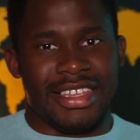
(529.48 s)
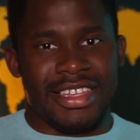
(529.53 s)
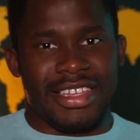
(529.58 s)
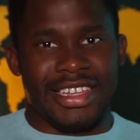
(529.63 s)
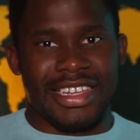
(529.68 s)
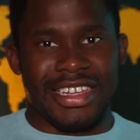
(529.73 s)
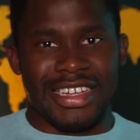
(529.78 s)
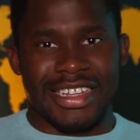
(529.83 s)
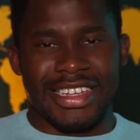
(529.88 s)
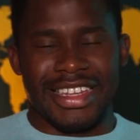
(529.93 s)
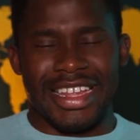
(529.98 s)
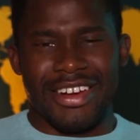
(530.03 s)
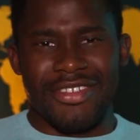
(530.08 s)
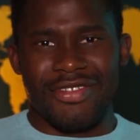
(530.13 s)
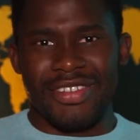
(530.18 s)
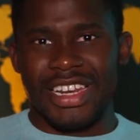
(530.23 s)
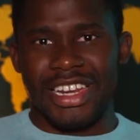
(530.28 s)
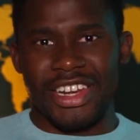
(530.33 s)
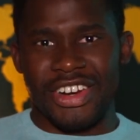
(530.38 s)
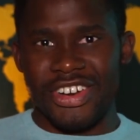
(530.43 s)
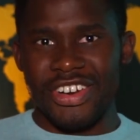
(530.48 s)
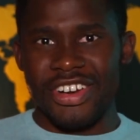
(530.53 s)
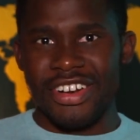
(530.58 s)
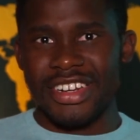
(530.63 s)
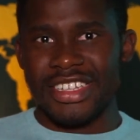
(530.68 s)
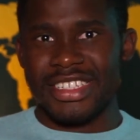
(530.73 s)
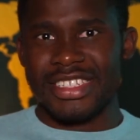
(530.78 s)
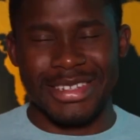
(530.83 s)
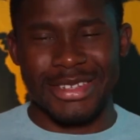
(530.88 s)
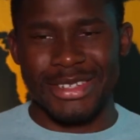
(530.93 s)
yeah, that really
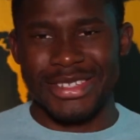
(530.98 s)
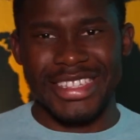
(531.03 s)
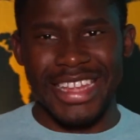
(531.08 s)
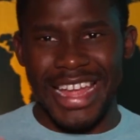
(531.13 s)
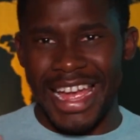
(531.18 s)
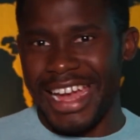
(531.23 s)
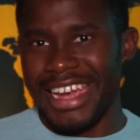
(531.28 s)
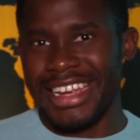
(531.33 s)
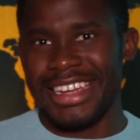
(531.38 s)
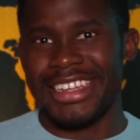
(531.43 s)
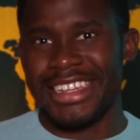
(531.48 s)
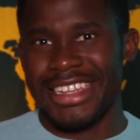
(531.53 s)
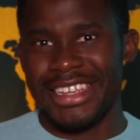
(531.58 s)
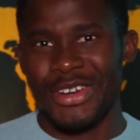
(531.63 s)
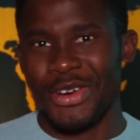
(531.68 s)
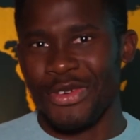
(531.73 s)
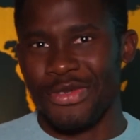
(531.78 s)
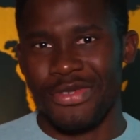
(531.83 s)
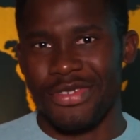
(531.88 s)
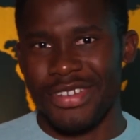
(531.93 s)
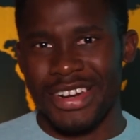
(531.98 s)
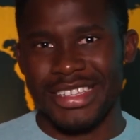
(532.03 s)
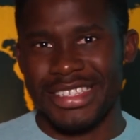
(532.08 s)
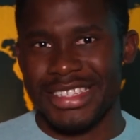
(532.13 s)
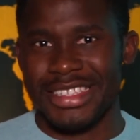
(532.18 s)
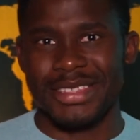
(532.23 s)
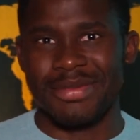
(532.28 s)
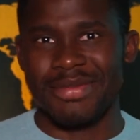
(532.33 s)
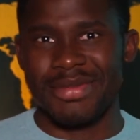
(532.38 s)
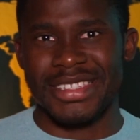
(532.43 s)
hurts. Just the idea of
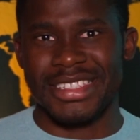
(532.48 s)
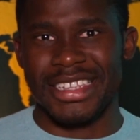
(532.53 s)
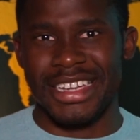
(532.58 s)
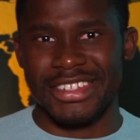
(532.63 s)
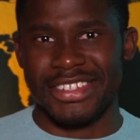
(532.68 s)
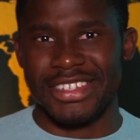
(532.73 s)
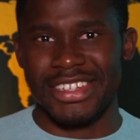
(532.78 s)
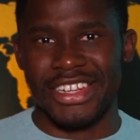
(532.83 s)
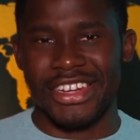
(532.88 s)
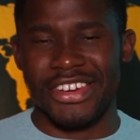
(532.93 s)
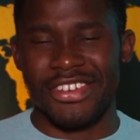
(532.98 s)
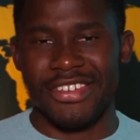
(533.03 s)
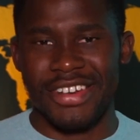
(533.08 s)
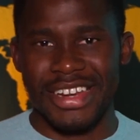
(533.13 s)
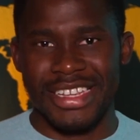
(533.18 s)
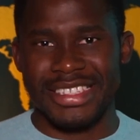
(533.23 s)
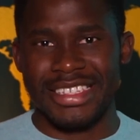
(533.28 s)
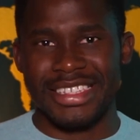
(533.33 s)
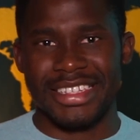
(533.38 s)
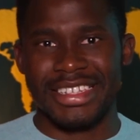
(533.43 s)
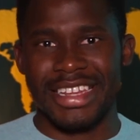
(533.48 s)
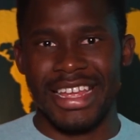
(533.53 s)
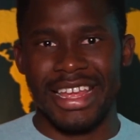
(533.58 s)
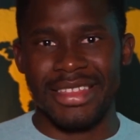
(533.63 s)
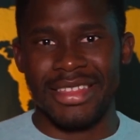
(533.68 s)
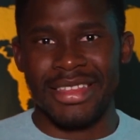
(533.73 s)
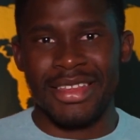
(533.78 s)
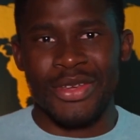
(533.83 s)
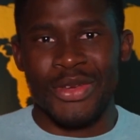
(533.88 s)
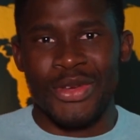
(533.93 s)
racism is actually crazy,
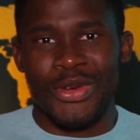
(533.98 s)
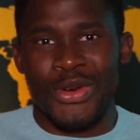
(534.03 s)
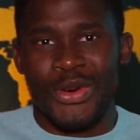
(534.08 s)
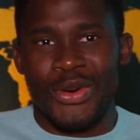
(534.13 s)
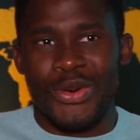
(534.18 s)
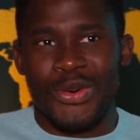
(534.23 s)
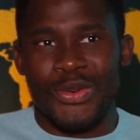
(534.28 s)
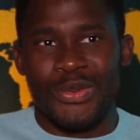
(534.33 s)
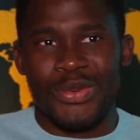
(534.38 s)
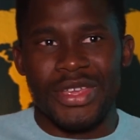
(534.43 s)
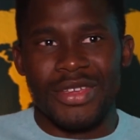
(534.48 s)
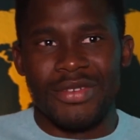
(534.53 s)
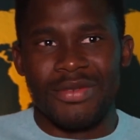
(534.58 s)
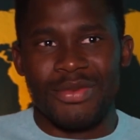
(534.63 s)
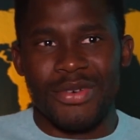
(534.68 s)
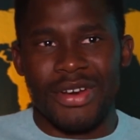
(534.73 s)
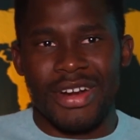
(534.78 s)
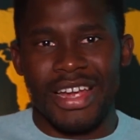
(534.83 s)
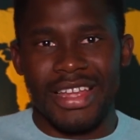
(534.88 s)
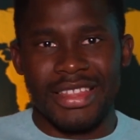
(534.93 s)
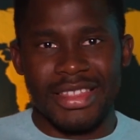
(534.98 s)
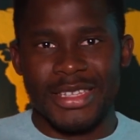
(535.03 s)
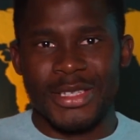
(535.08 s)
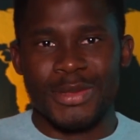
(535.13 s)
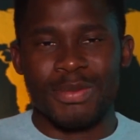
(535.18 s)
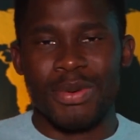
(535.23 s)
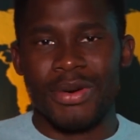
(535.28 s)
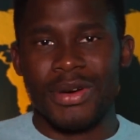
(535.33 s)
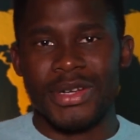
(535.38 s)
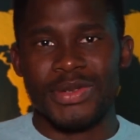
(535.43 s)
that we're at this
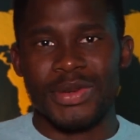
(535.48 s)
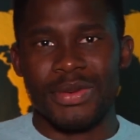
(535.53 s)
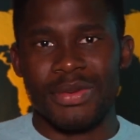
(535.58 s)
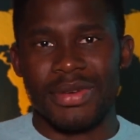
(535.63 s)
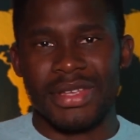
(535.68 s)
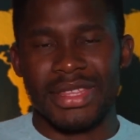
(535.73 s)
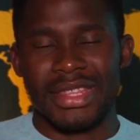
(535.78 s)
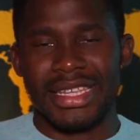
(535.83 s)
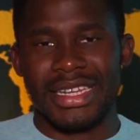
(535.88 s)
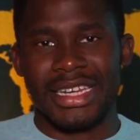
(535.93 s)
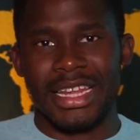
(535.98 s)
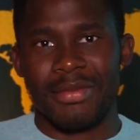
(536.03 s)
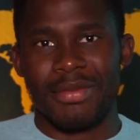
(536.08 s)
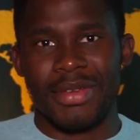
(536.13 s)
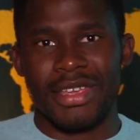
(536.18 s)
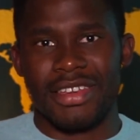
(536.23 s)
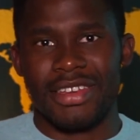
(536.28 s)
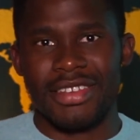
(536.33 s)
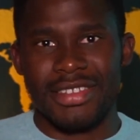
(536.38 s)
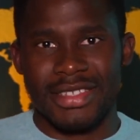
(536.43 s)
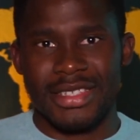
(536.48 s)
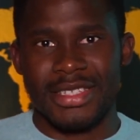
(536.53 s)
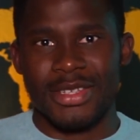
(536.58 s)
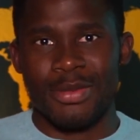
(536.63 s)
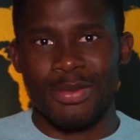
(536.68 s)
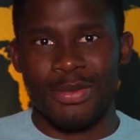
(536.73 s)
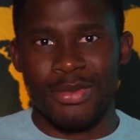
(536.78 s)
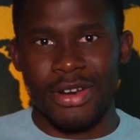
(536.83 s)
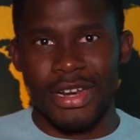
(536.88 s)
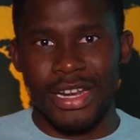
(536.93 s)
point where we think that because
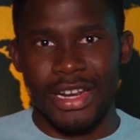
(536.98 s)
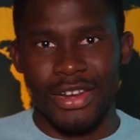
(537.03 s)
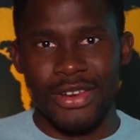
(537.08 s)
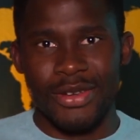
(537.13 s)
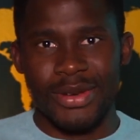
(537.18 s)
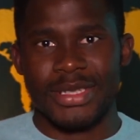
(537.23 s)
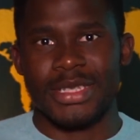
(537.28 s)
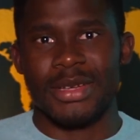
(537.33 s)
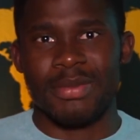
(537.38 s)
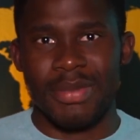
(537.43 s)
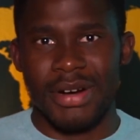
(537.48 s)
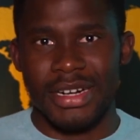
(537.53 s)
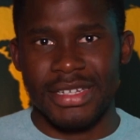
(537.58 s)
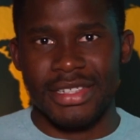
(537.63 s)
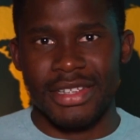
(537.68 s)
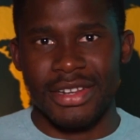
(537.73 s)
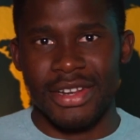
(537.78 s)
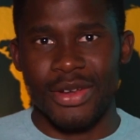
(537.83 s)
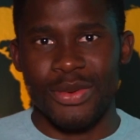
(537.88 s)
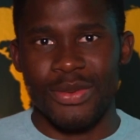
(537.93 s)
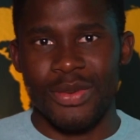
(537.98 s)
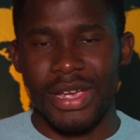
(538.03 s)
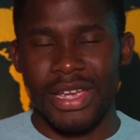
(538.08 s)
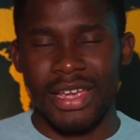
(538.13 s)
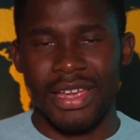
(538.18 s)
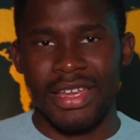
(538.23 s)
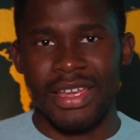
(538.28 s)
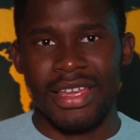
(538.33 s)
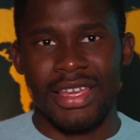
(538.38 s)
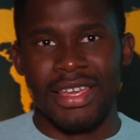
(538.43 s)
somebody looks a particular
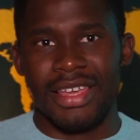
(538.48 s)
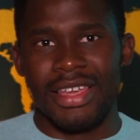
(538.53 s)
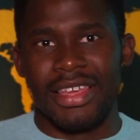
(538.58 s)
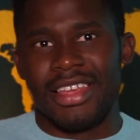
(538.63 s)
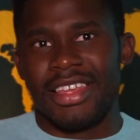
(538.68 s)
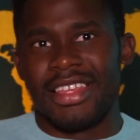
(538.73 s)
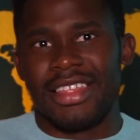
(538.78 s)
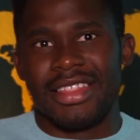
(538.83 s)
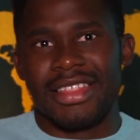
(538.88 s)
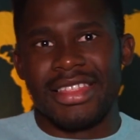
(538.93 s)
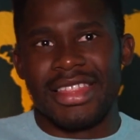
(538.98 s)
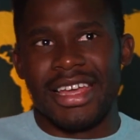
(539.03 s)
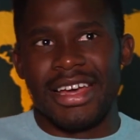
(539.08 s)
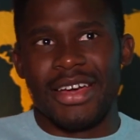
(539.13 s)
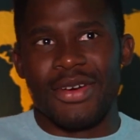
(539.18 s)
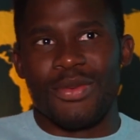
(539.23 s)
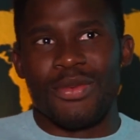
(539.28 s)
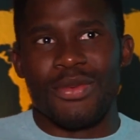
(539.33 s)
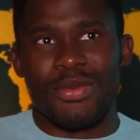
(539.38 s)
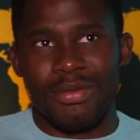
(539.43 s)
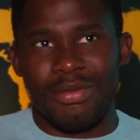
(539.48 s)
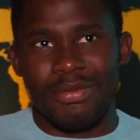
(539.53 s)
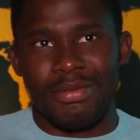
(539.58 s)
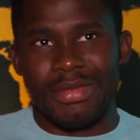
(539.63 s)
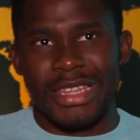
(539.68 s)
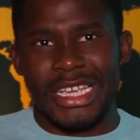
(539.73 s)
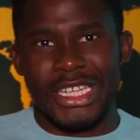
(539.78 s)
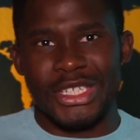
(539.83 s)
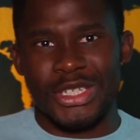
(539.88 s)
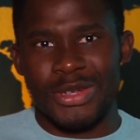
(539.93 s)
way, that
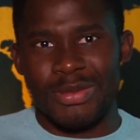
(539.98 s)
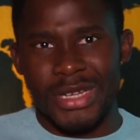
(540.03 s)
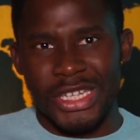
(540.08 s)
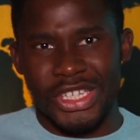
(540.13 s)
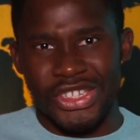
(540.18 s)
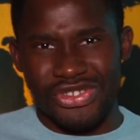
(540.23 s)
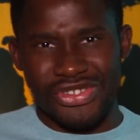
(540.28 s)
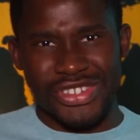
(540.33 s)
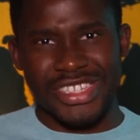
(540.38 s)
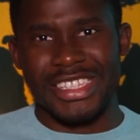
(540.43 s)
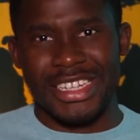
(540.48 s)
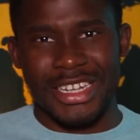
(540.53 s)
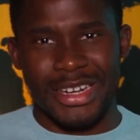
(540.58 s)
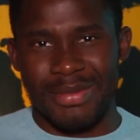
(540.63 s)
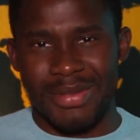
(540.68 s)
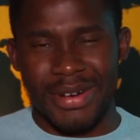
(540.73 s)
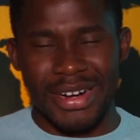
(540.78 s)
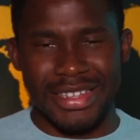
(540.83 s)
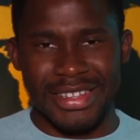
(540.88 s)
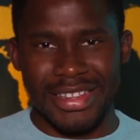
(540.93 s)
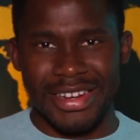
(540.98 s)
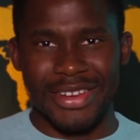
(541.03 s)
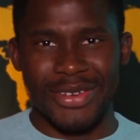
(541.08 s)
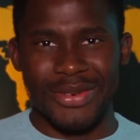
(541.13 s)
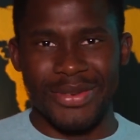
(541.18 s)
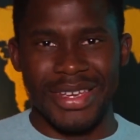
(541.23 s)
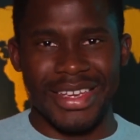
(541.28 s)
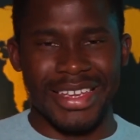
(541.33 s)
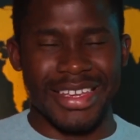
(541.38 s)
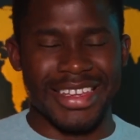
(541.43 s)
they should be treated a particular
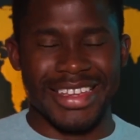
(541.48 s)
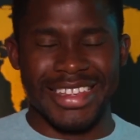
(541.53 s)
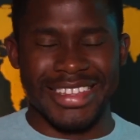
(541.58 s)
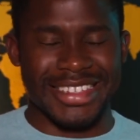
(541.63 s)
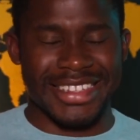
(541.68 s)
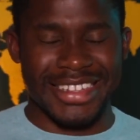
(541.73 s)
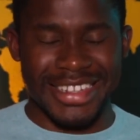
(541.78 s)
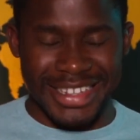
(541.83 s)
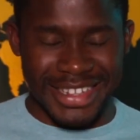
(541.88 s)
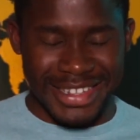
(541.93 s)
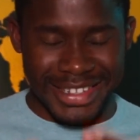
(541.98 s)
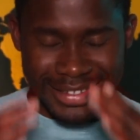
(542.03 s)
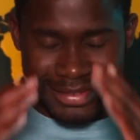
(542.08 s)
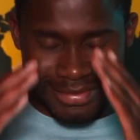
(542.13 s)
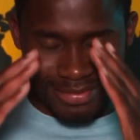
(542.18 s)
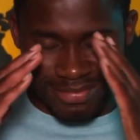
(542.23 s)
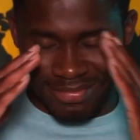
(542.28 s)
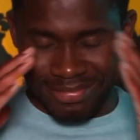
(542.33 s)
way. It's like,